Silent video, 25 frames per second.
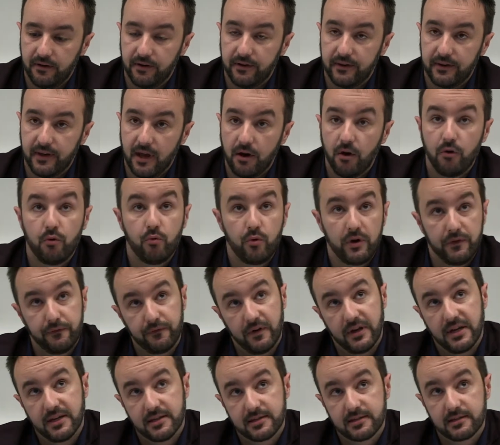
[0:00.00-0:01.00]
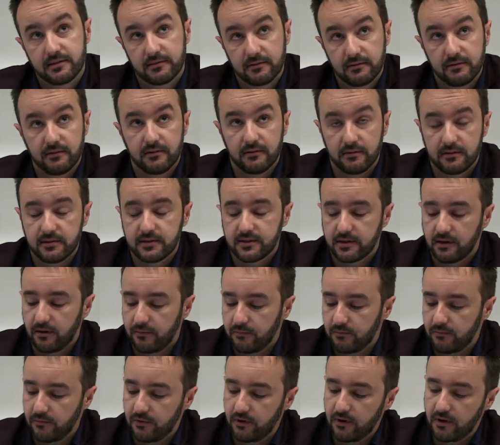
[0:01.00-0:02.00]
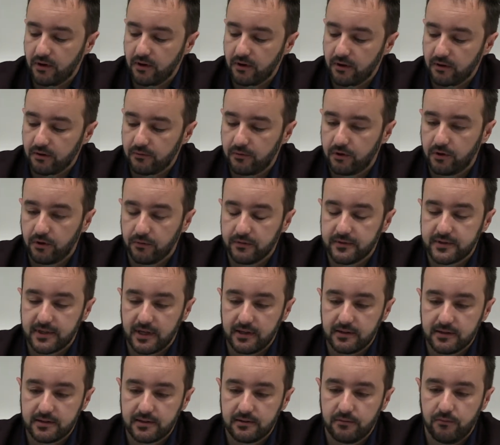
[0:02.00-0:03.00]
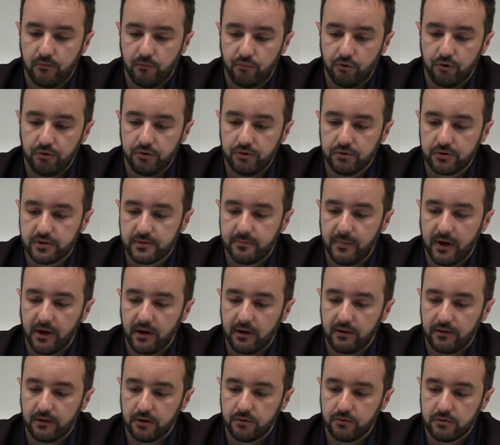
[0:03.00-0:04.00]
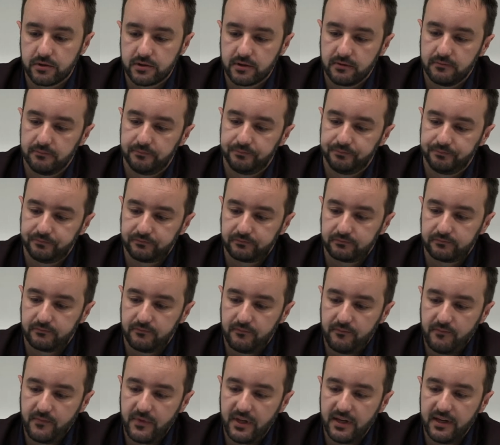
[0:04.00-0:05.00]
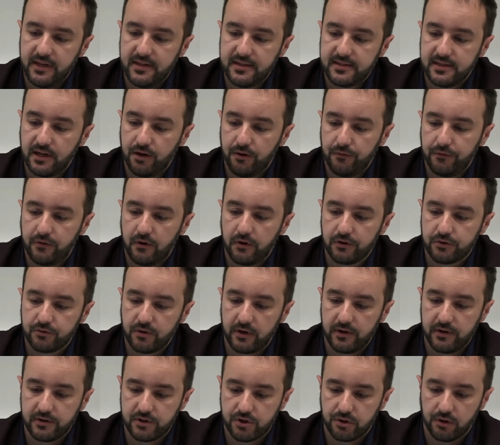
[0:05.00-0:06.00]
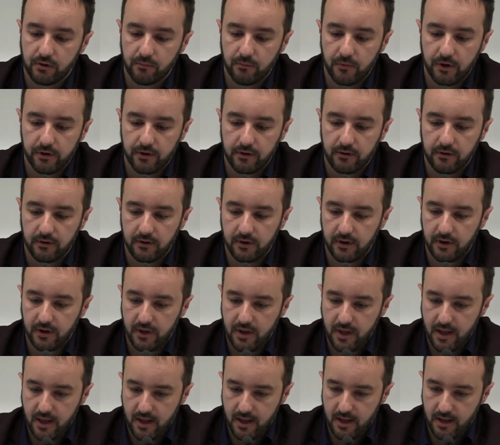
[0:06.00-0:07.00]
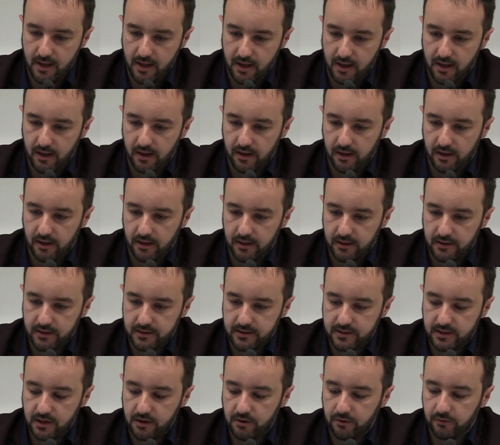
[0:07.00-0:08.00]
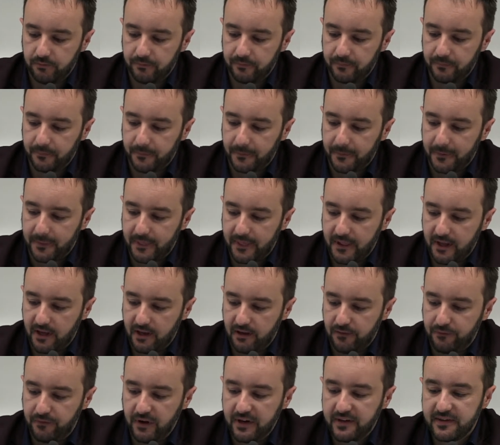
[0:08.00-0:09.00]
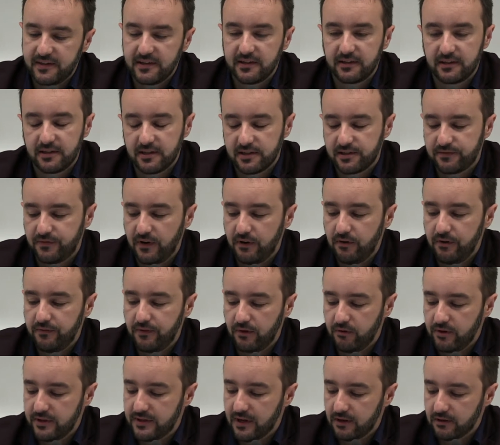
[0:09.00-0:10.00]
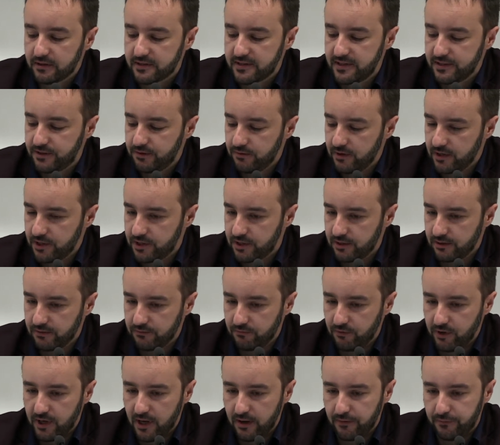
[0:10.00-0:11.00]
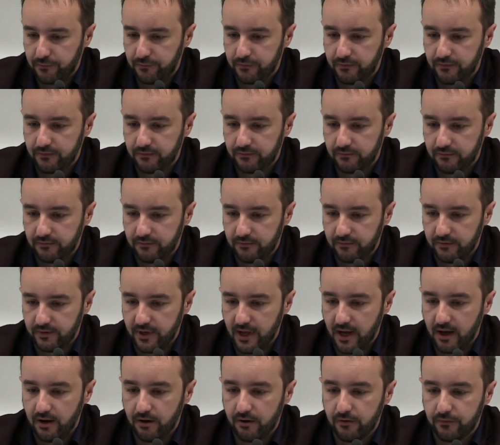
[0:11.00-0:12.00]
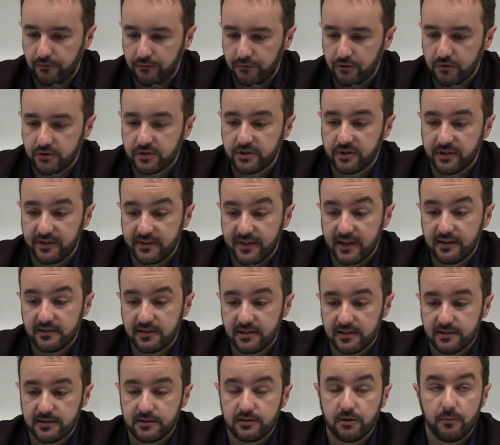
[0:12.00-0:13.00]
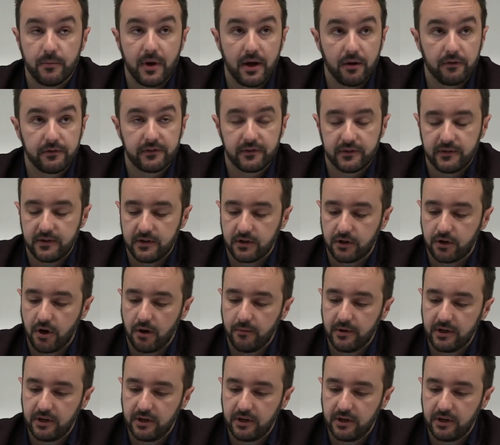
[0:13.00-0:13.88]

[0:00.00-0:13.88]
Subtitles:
And now we face some content produced by those instead of our traditional model. So, facing this very, very dark situation, we have now first certainties about the